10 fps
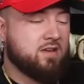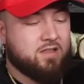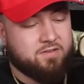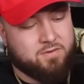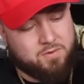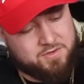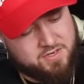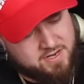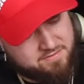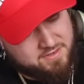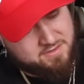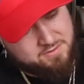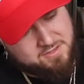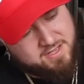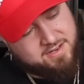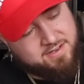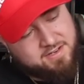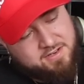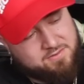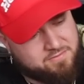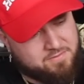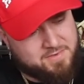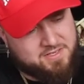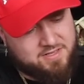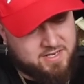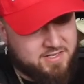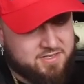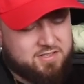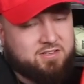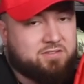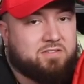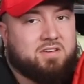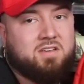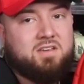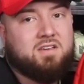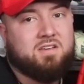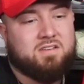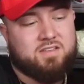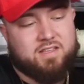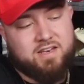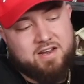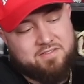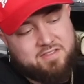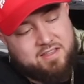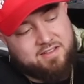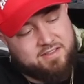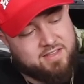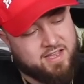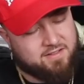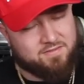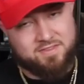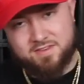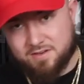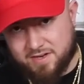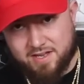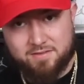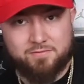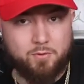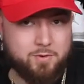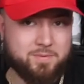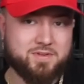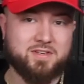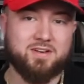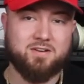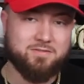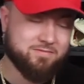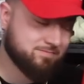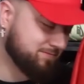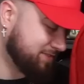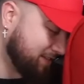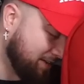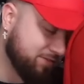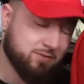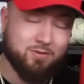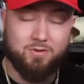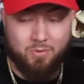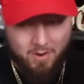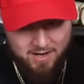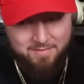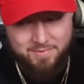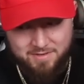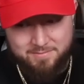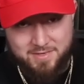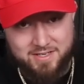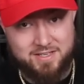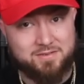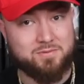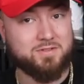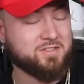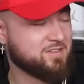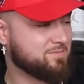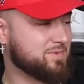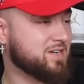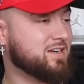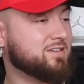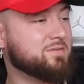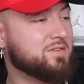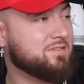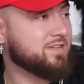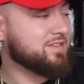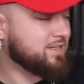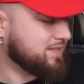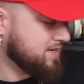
And of course you have like a little slot right here for miscellaneous stuff and everything like that. So yeah, 40% off saves you quite a bit of money, if we're just going to be honest with you right there.